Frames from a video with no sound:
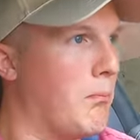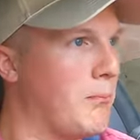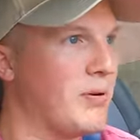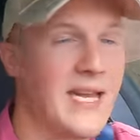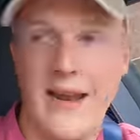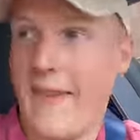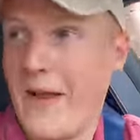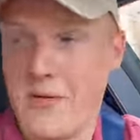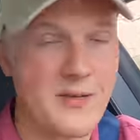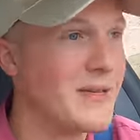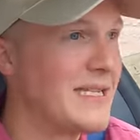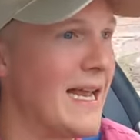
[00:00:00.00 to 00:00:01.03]
Pretend like that
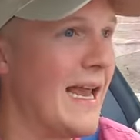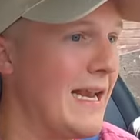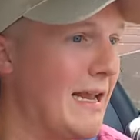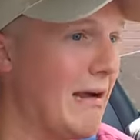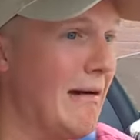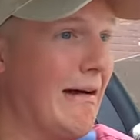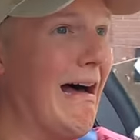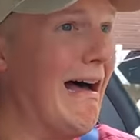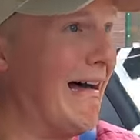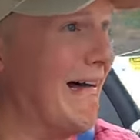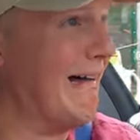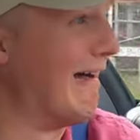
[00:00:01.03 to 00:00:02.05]
was a mistake.
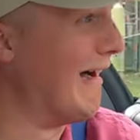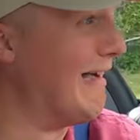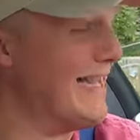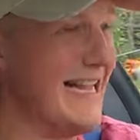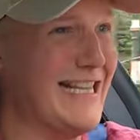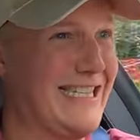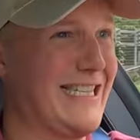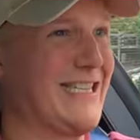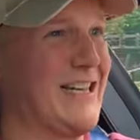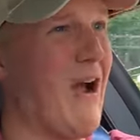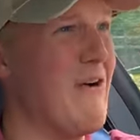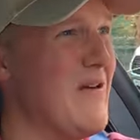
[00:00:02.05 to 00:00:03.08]
It's
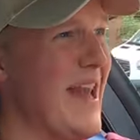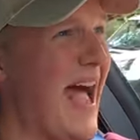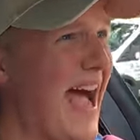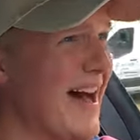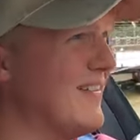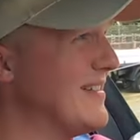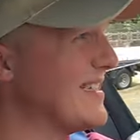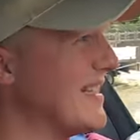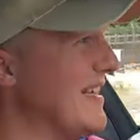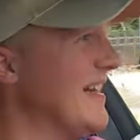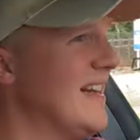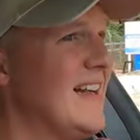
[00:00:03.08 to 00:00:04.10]
so loud.
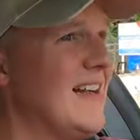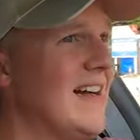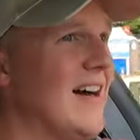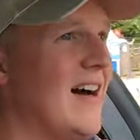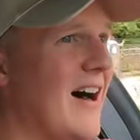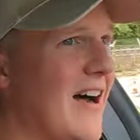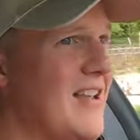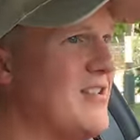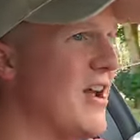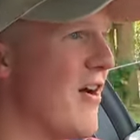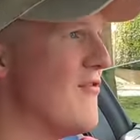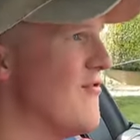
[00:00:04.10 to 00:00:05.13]
Oh, you
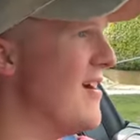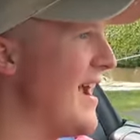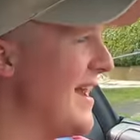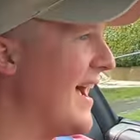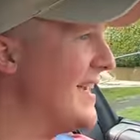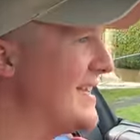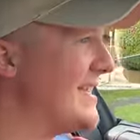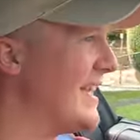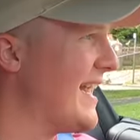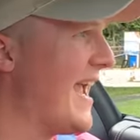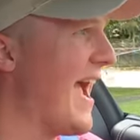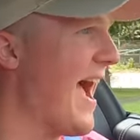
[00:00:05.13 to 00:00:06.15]
don't realize
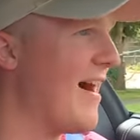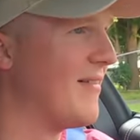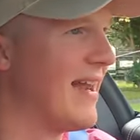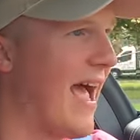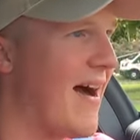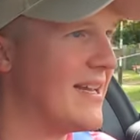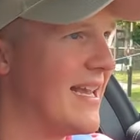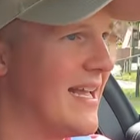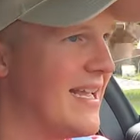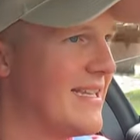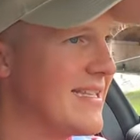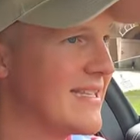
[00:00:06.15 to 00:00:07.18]
sitting here how loud it
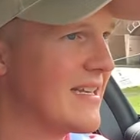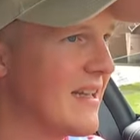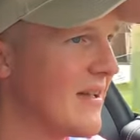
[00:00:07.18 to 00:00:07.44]
is.